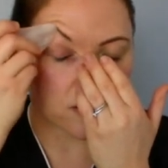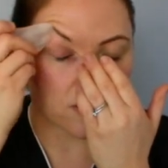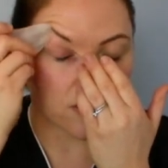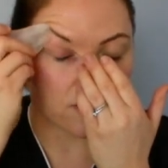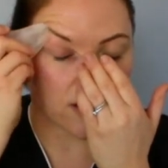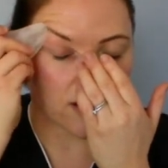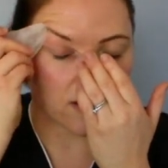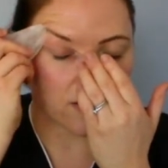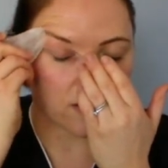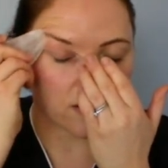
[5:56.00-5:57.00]
Sweep
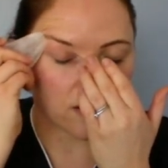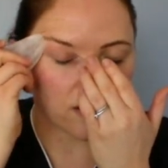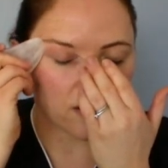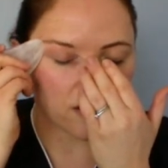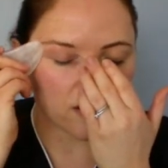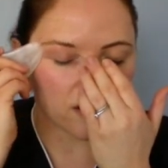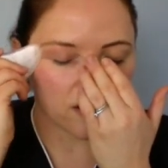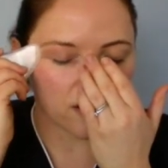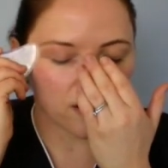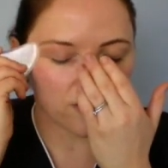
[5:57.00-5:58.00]
round,
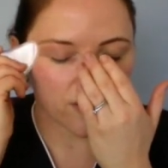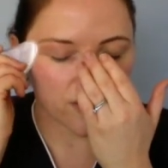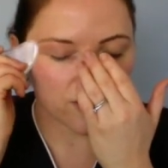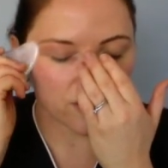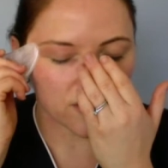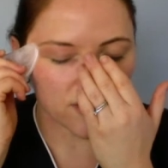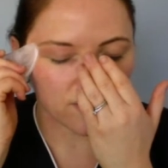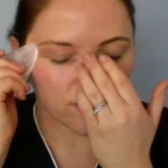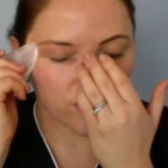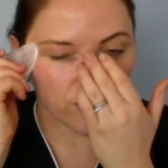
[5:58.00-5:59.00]
finish on the
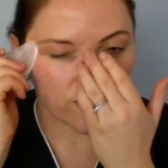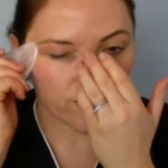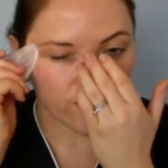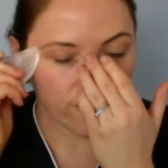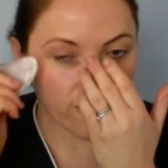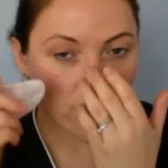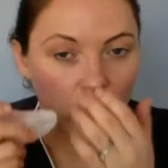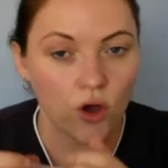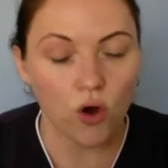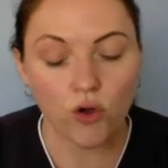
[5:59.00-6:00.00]
temple.
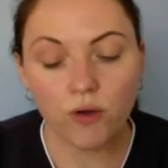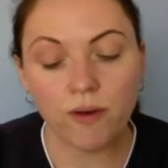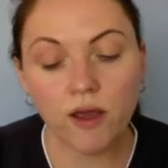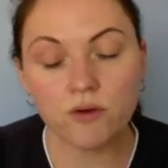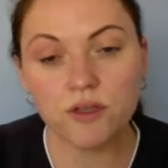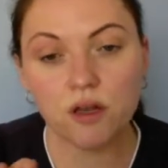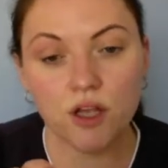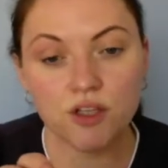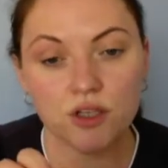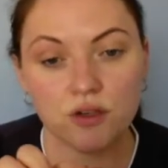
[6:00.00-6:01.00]
Or you may also
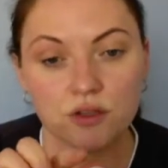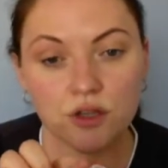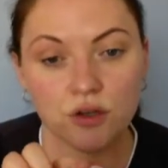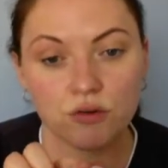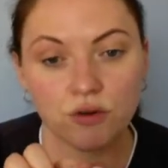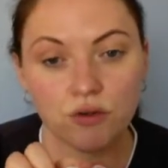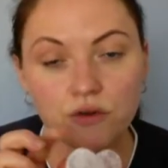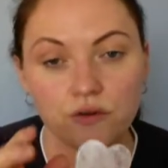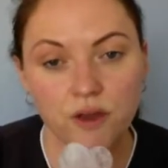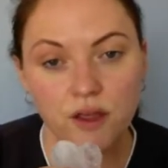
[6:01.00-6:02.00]
like to use the
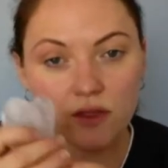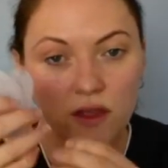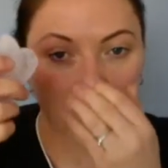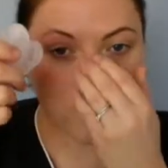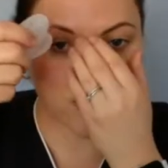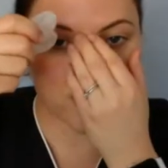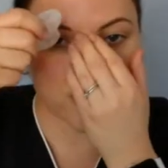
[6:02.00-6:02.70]
groove in the Gua